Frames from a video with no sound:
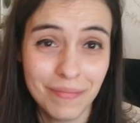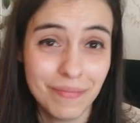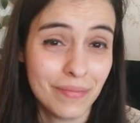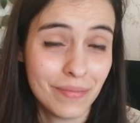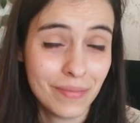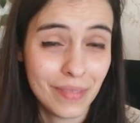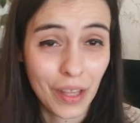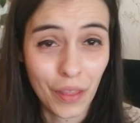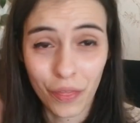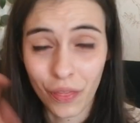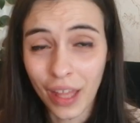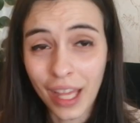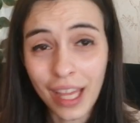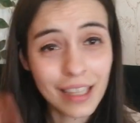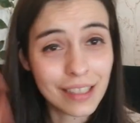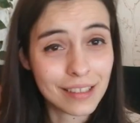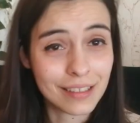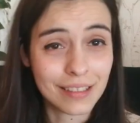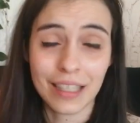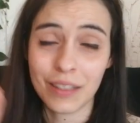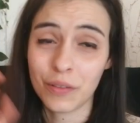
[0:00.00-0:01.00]
the
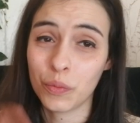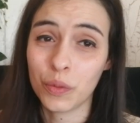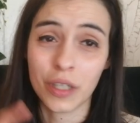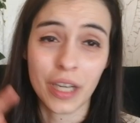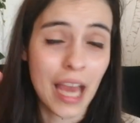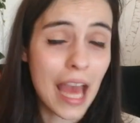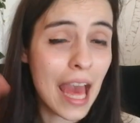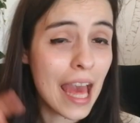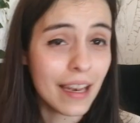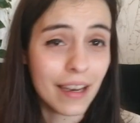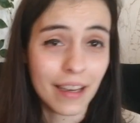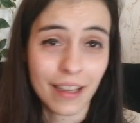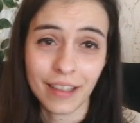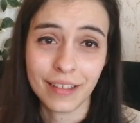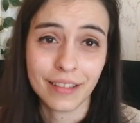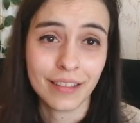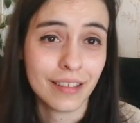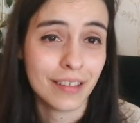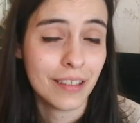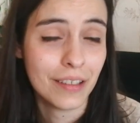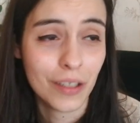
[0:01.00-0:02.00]
things that were
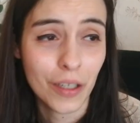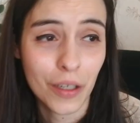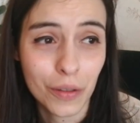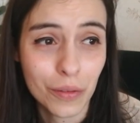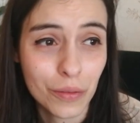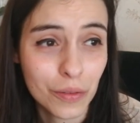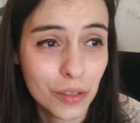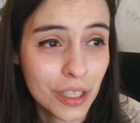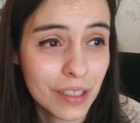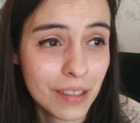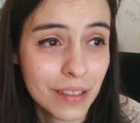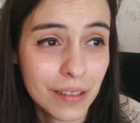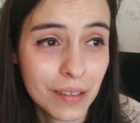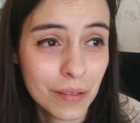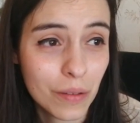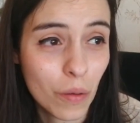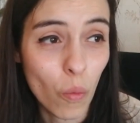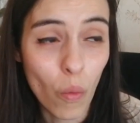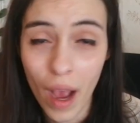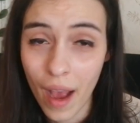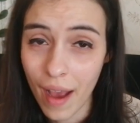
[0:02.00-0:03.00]
added,
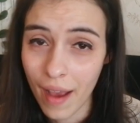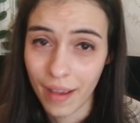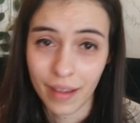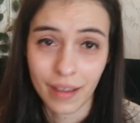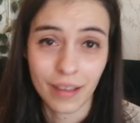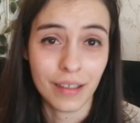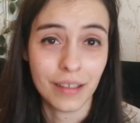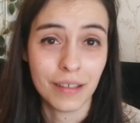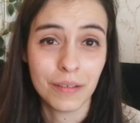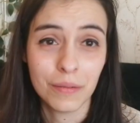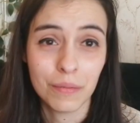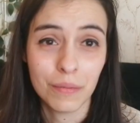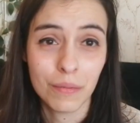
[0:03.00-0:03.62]
just why